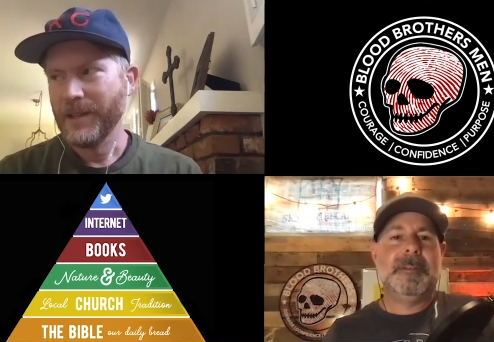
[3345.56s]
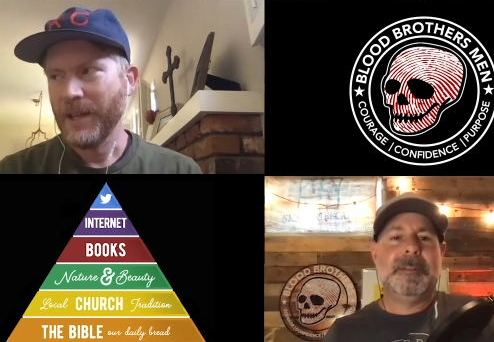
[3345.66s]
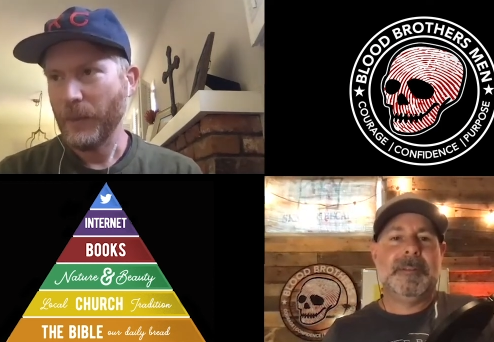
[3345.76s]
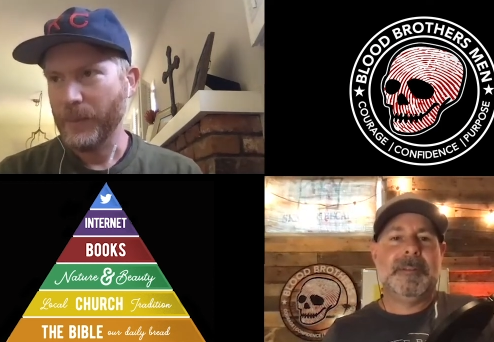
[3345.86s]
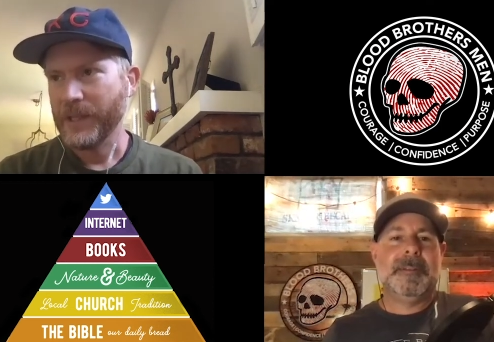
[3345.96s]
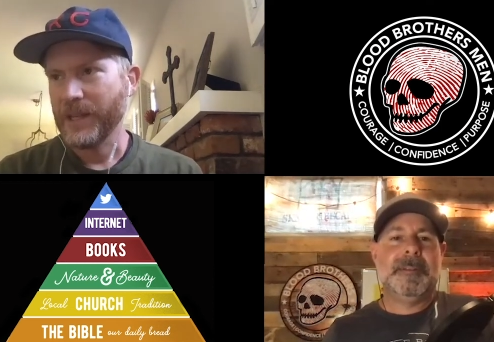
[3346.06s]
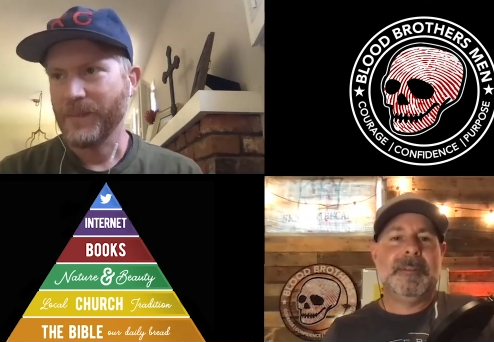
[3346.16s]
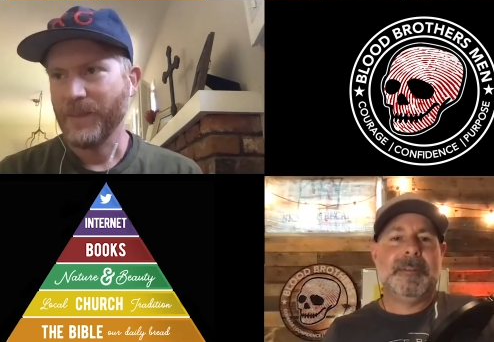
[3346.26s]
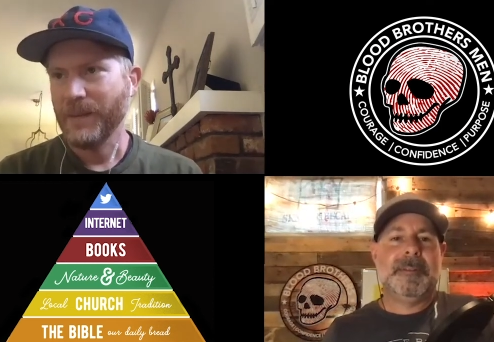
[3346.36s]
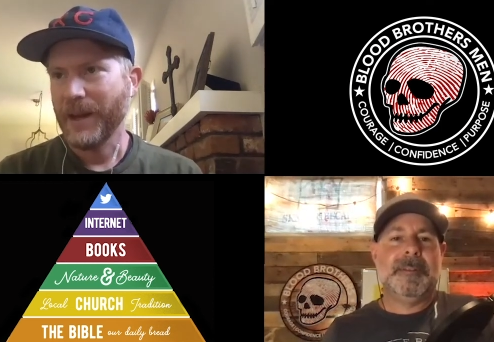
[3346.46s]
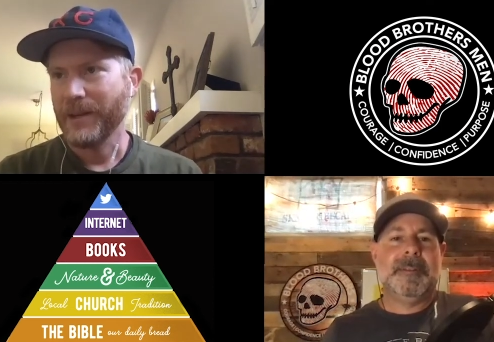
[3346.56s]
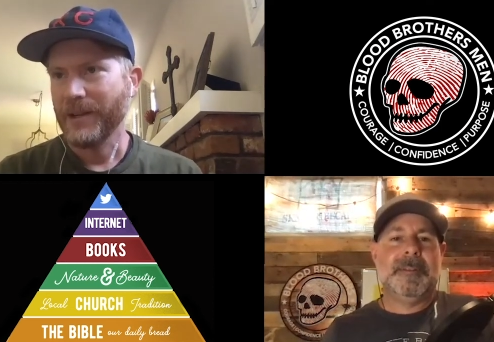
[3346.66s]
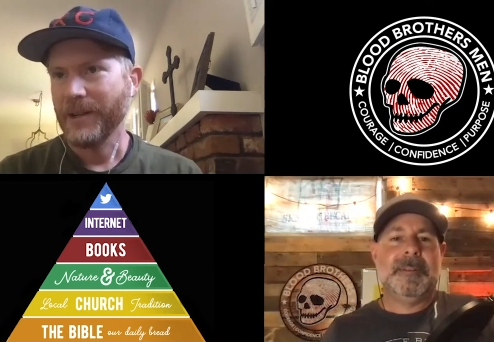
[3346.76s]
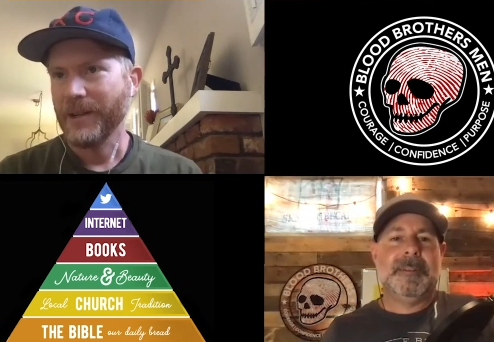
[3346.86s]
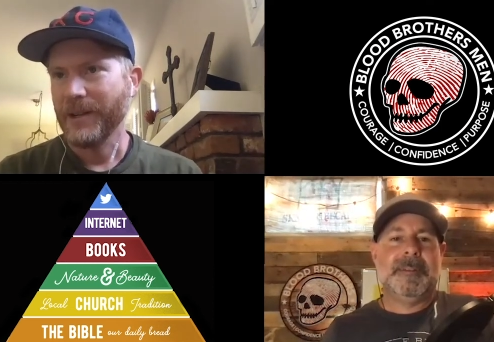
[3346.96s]
Speaker 1: helps us be
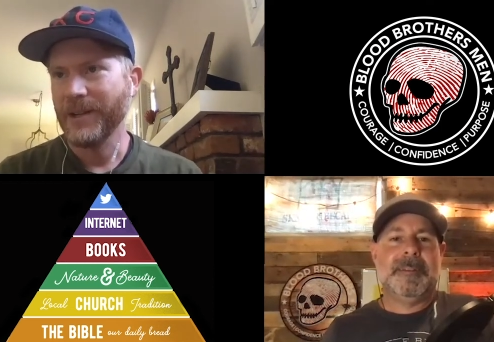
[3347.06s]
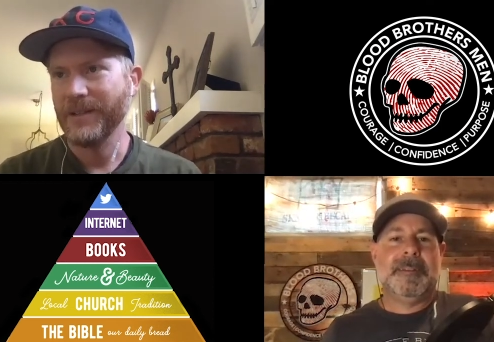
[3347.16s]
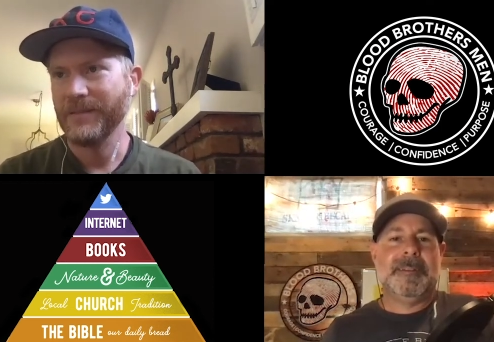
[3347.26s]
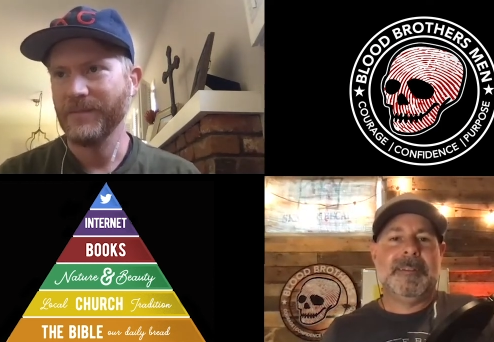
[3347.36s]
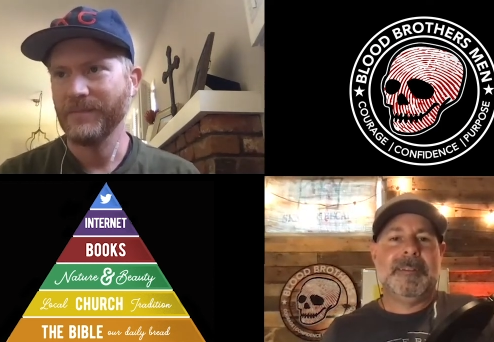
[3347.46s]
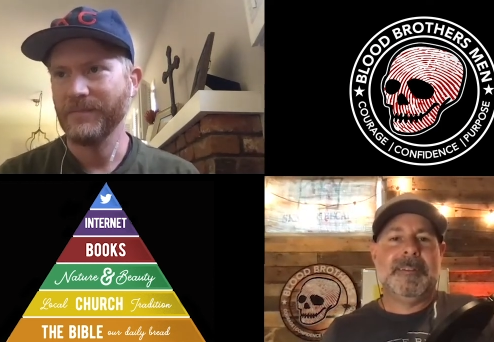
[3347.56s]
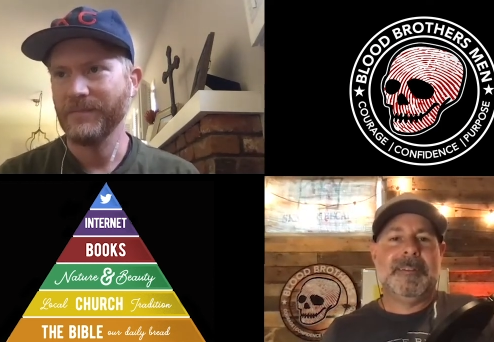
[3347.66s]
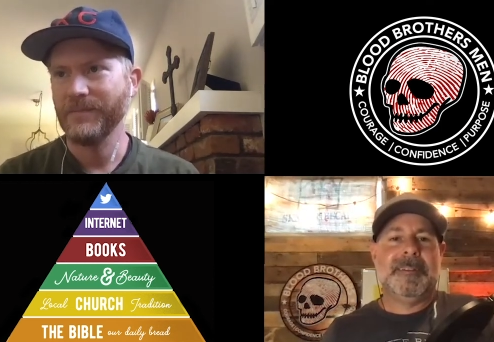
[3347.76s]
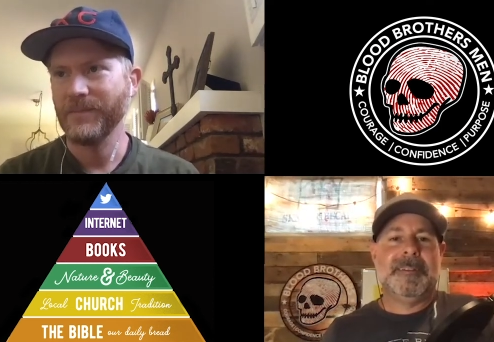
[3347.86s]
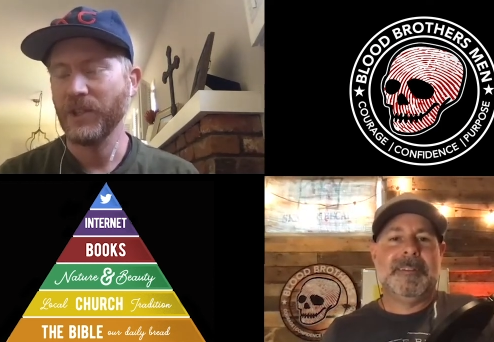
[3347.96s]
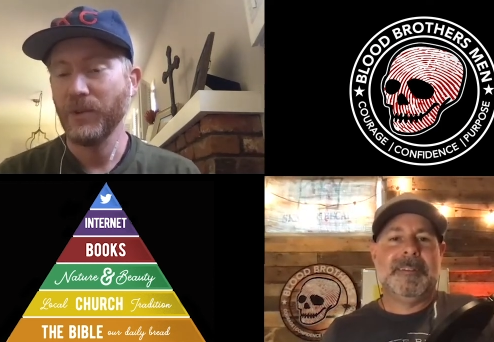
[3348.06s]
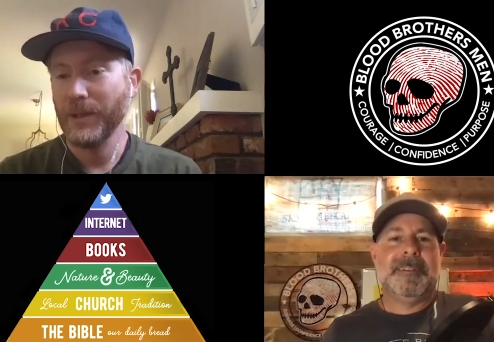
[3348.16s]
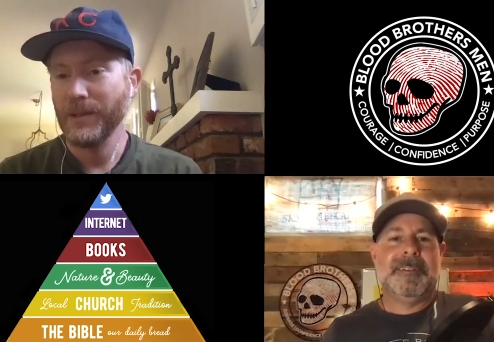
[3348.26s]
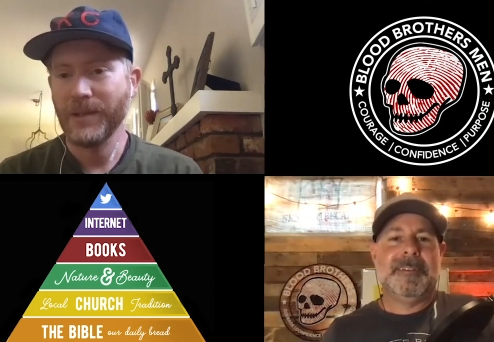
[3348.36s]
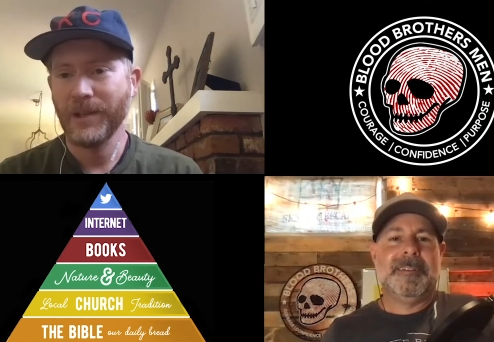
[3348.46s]
better
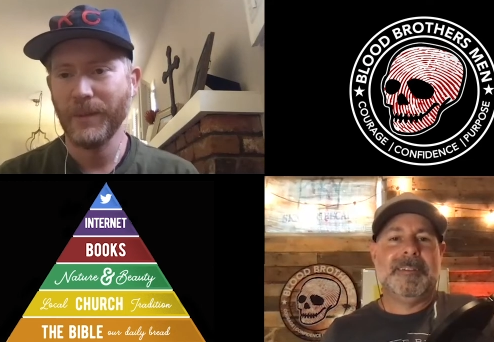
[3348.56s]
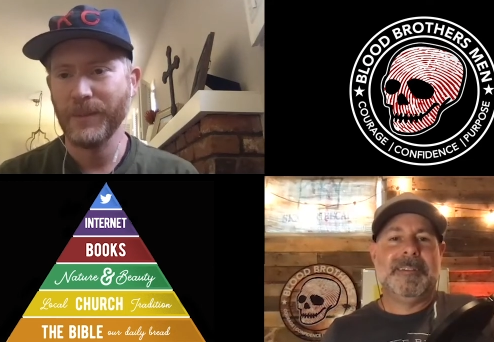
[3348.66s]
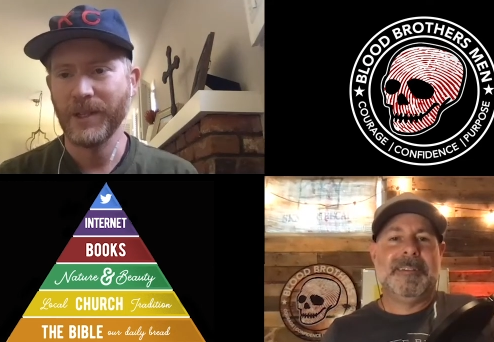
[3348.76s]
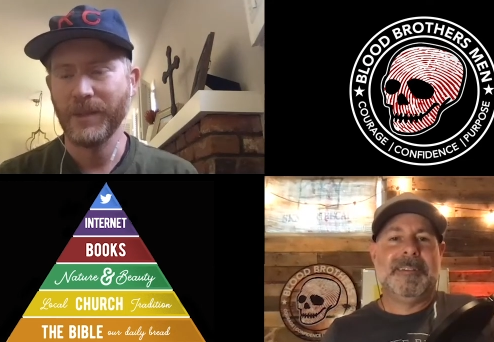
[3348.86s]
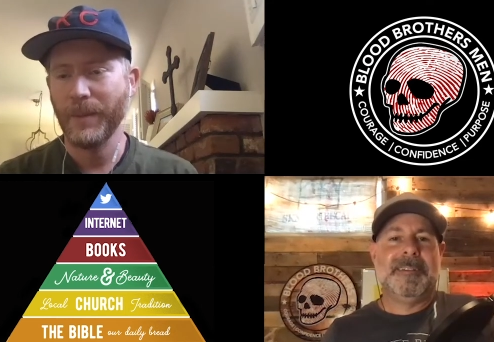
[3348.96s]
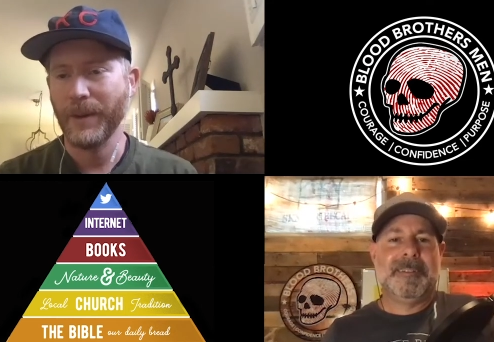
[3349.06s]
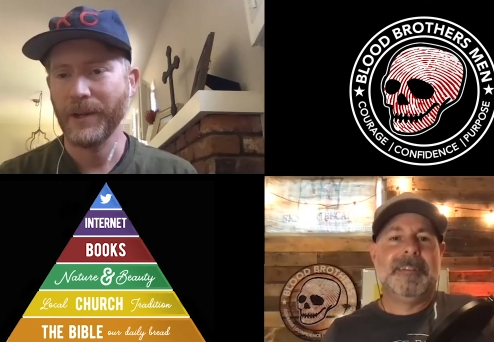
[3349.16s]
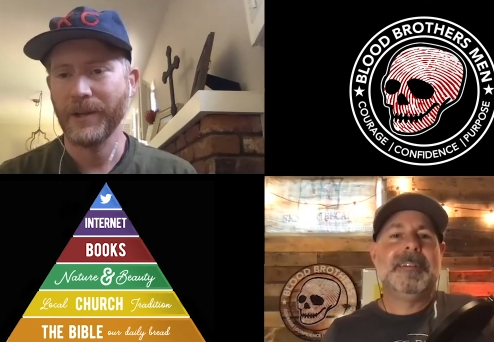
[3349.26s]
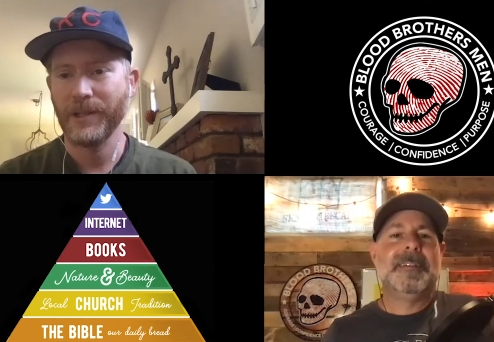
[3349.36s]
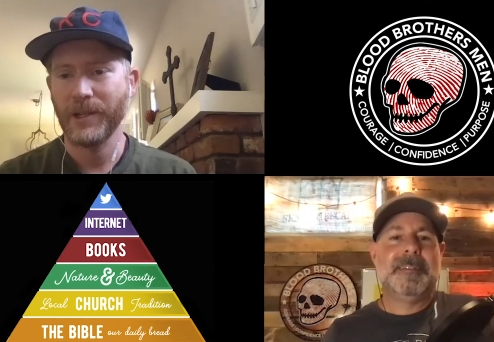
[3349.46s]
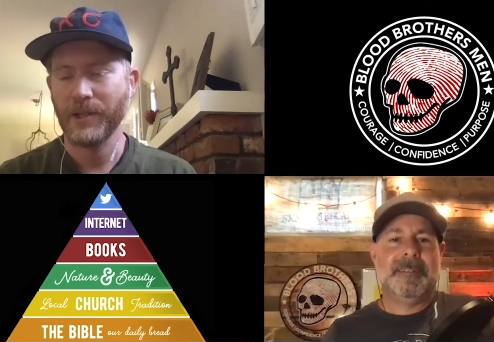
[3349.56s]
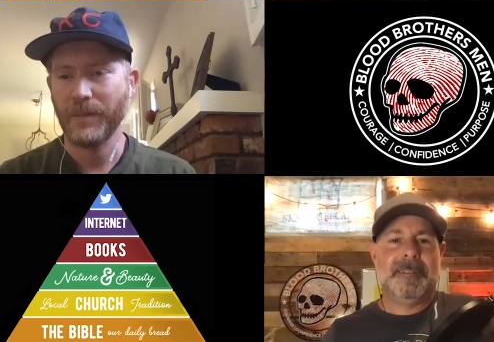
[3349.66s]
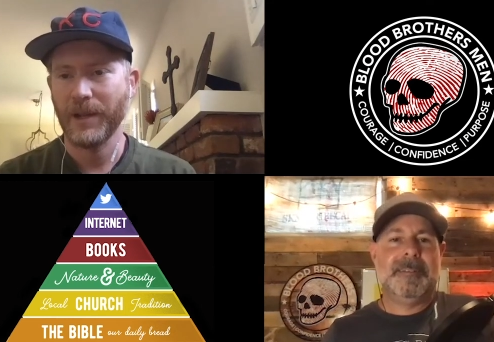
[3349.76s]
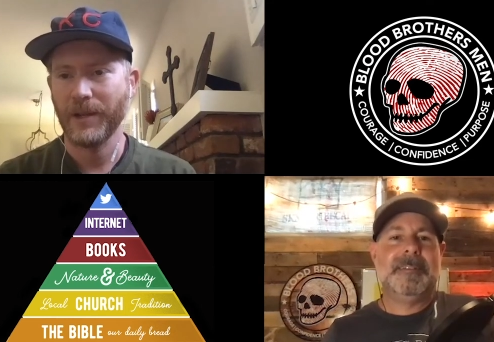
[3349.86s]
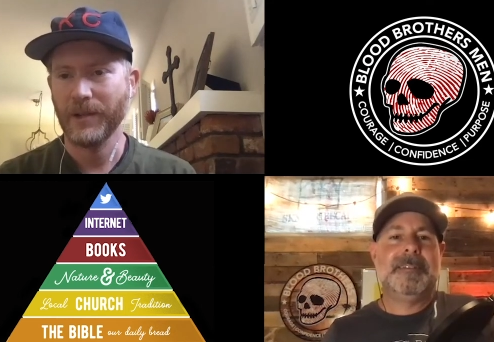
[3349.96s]
humans and helps us to be better
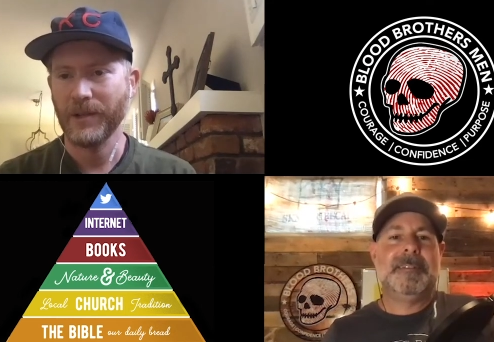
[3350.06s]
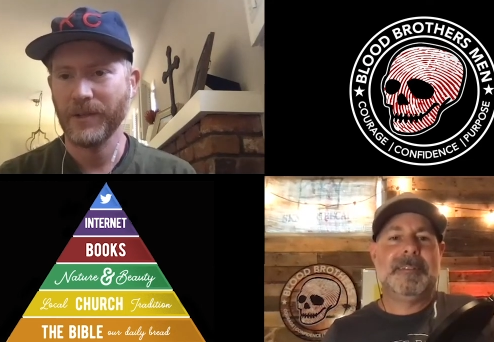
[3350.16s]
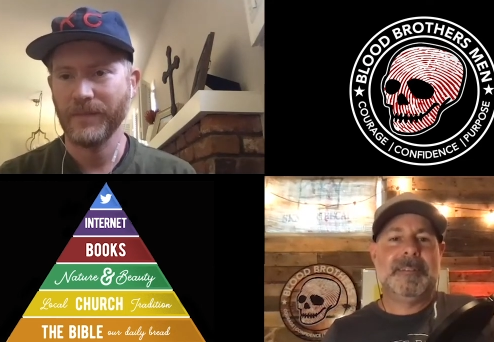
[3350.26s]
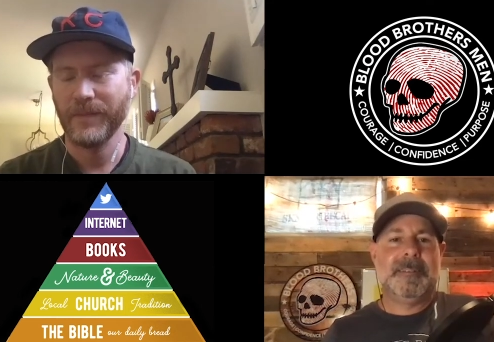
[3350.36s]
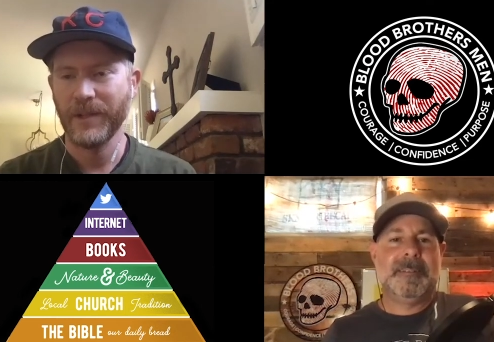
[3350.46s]
decision makers.